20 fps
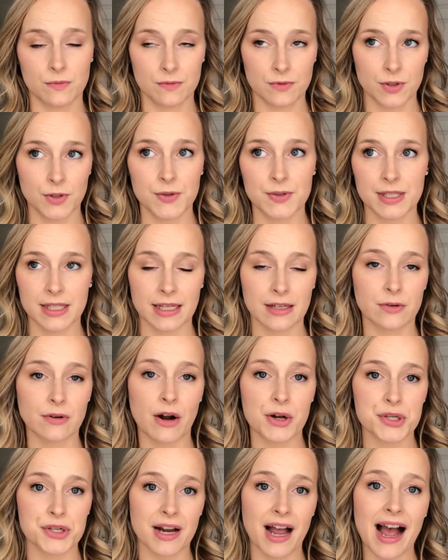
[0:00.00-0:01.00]
using it
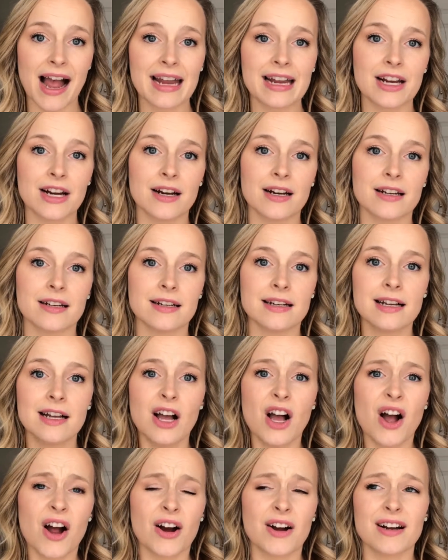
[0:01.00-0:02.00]
around your eye area,
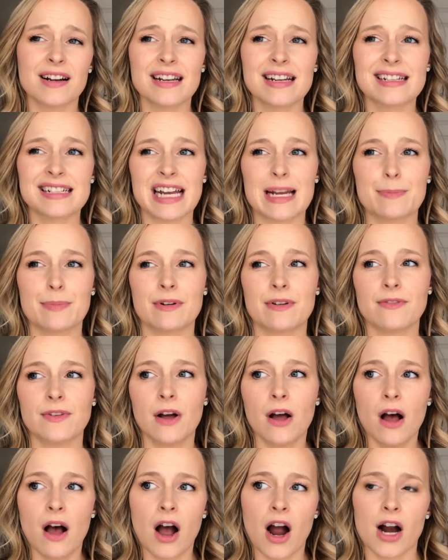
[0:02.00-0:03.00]
or any type of
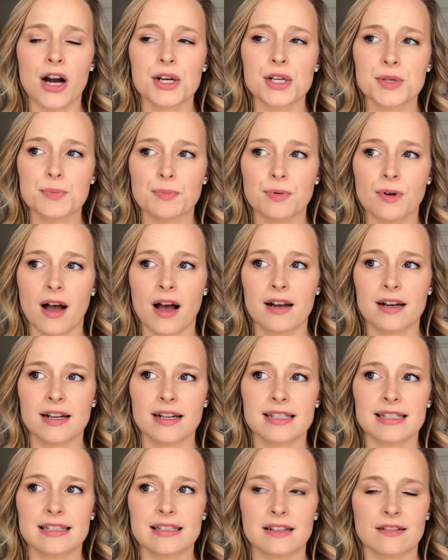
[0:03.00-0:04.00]
harsh
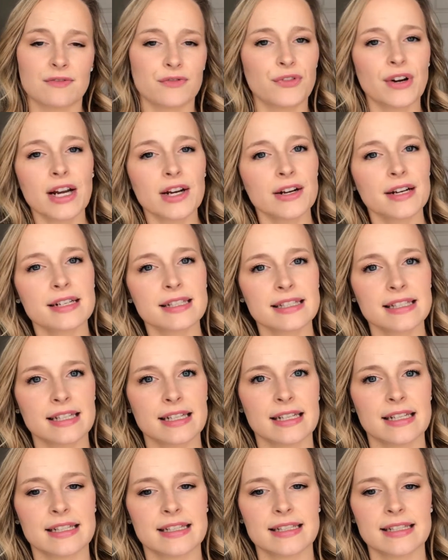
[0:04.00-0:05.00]
products,
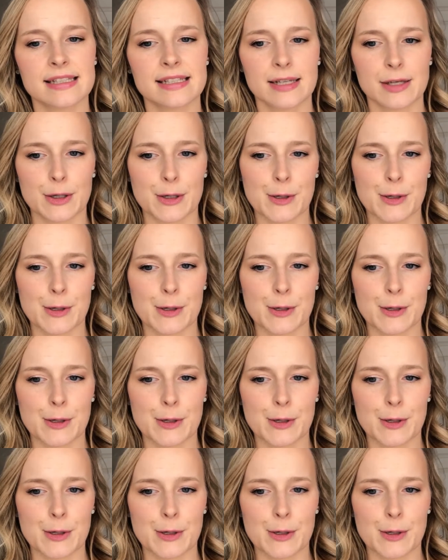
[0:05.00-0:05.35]
fragrances,